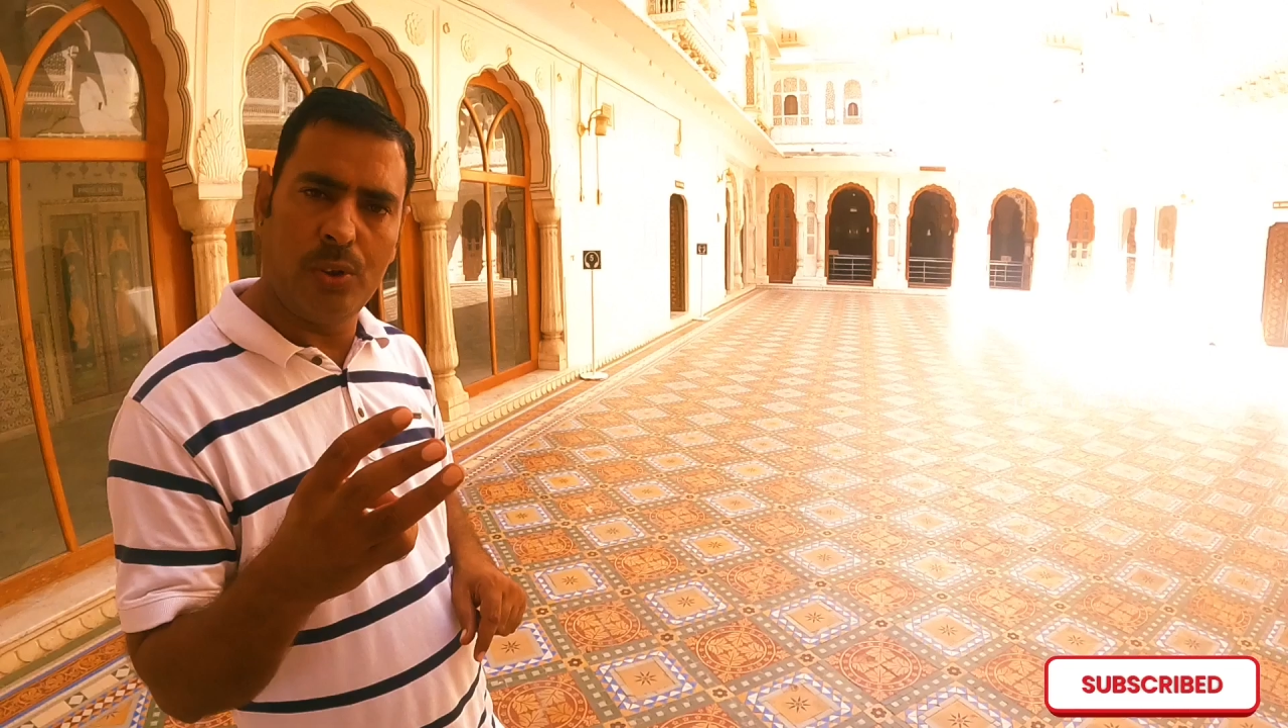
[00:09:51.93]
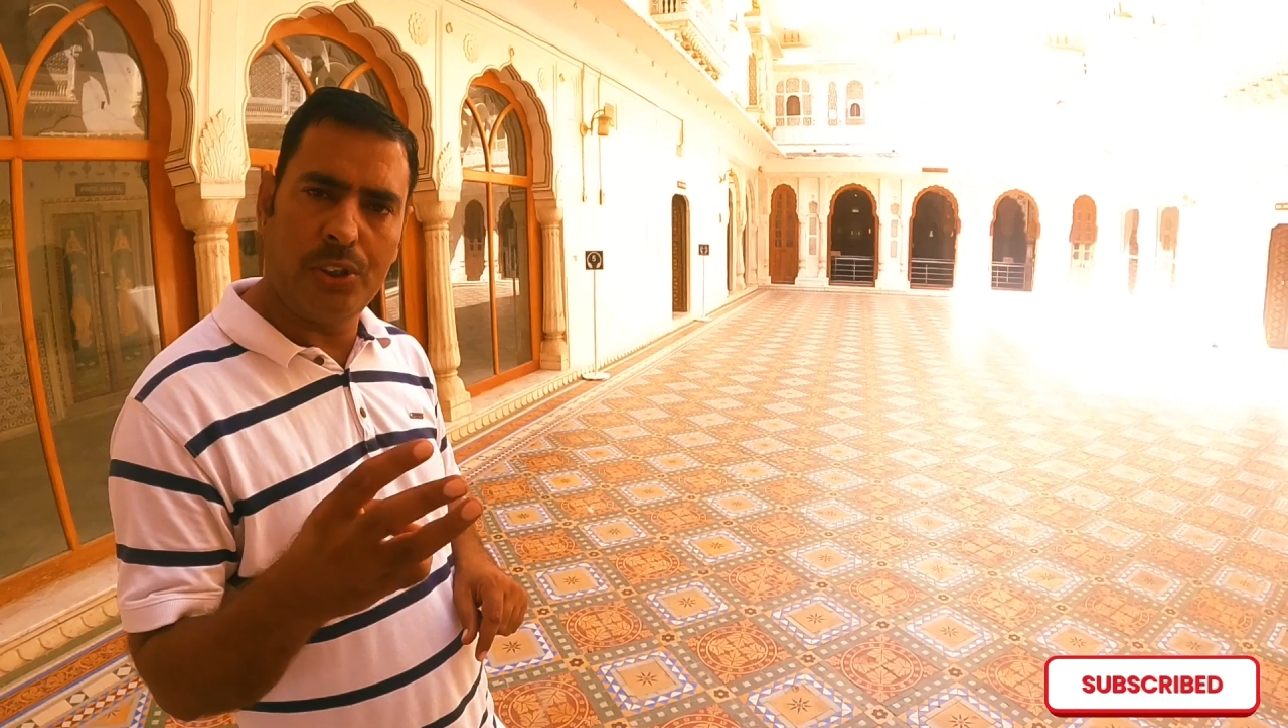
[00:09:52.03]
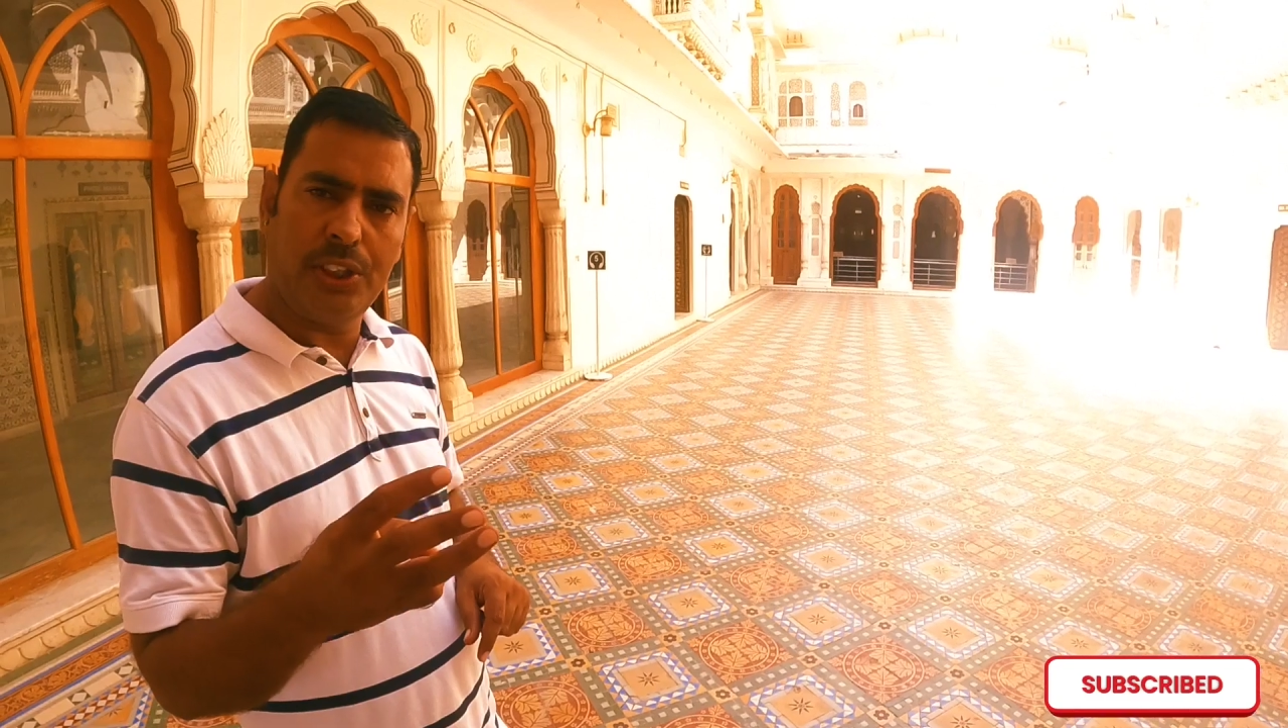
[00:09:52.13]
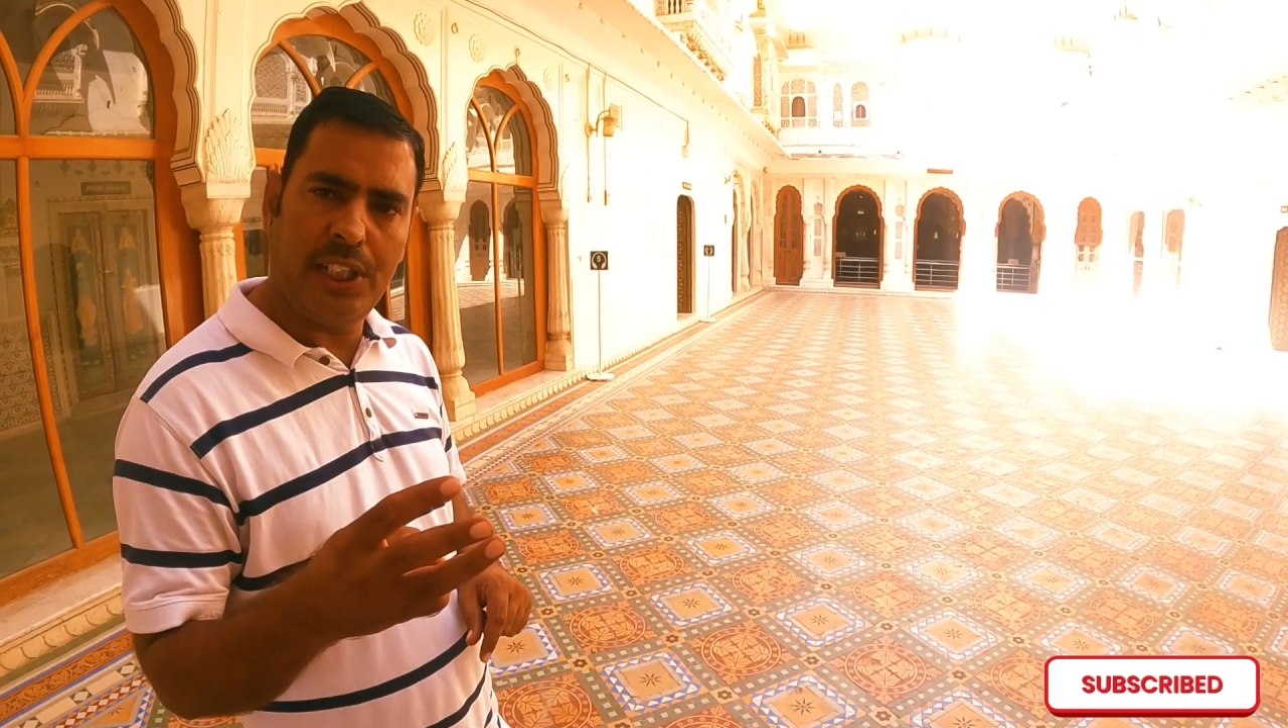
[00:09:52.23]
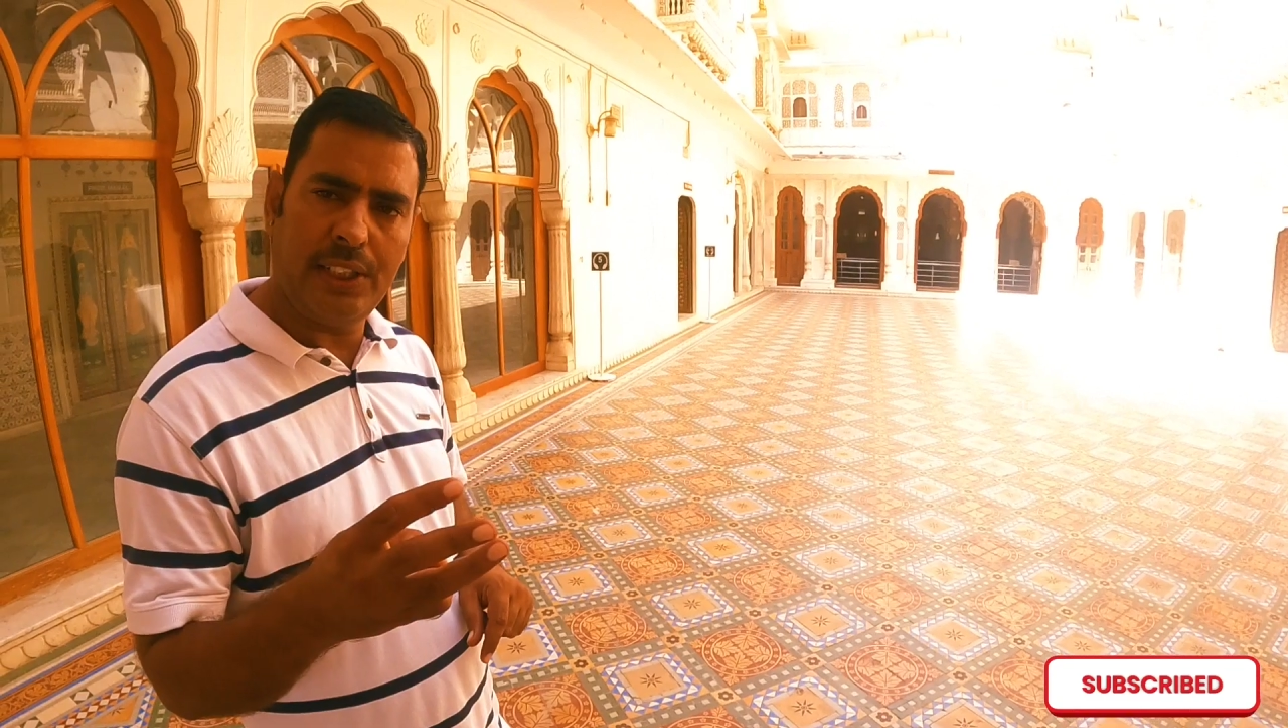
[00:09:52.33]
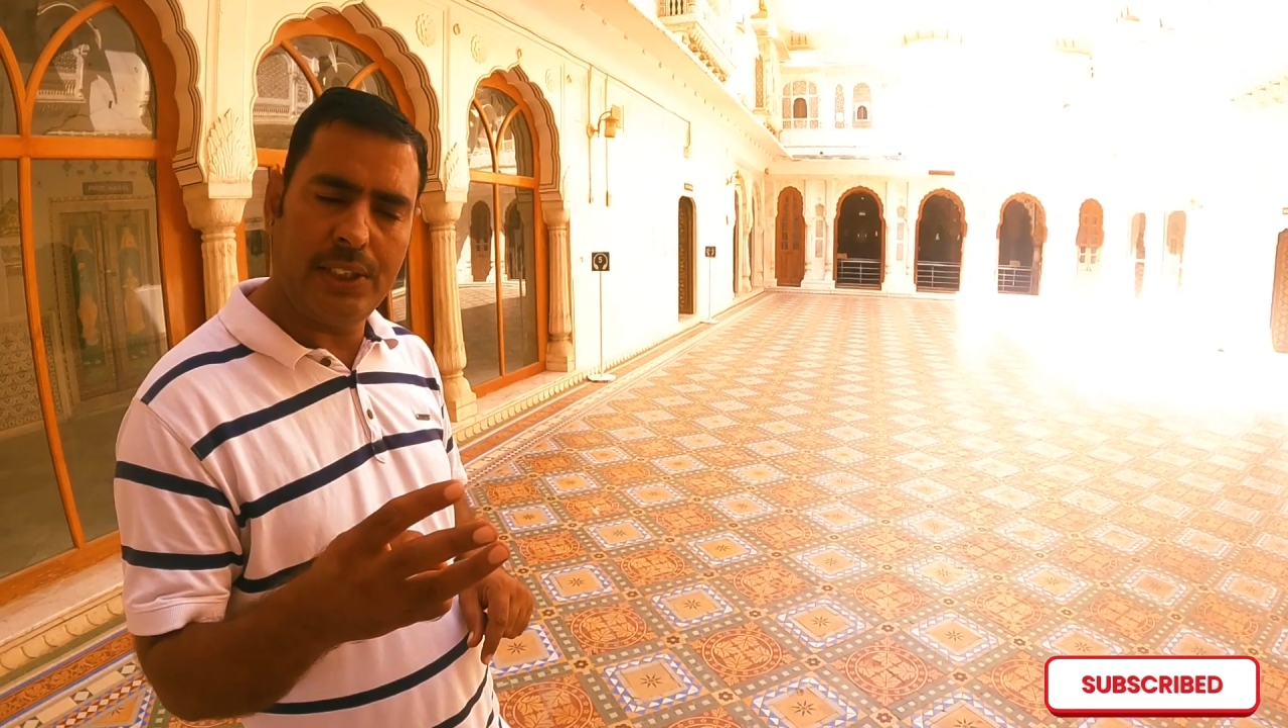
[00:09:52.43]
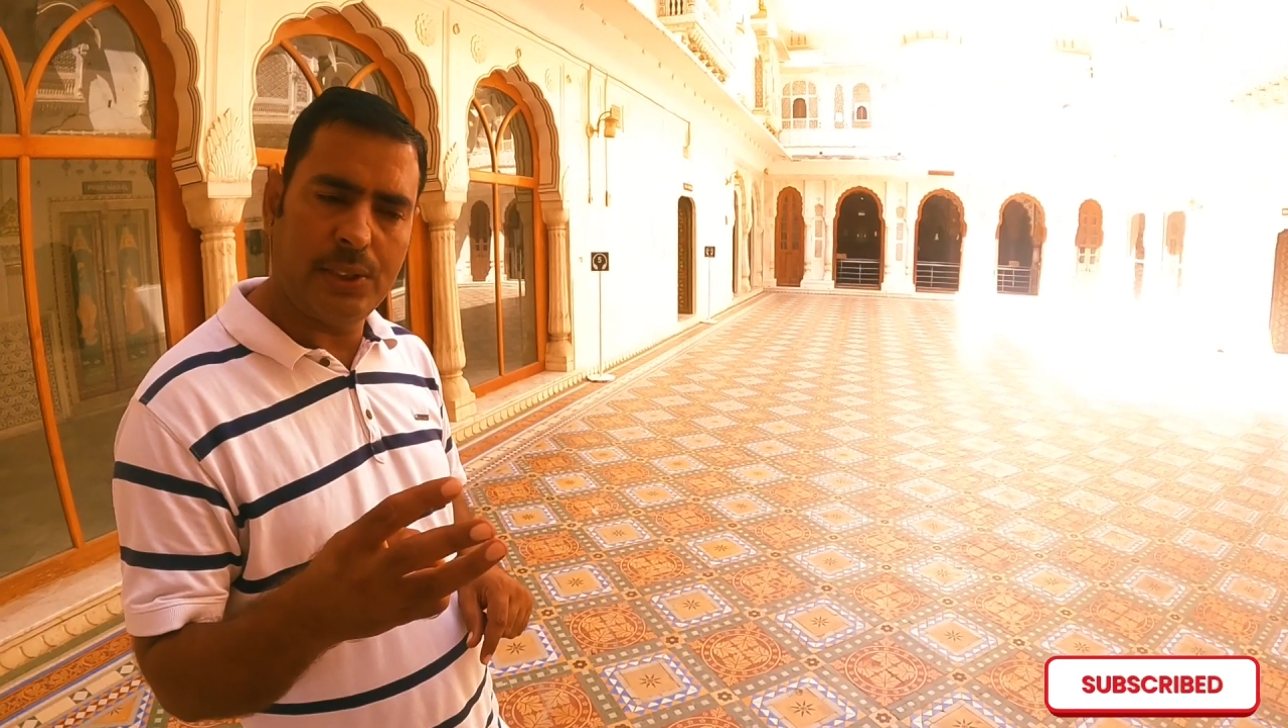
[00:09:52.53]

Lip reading: courtyard.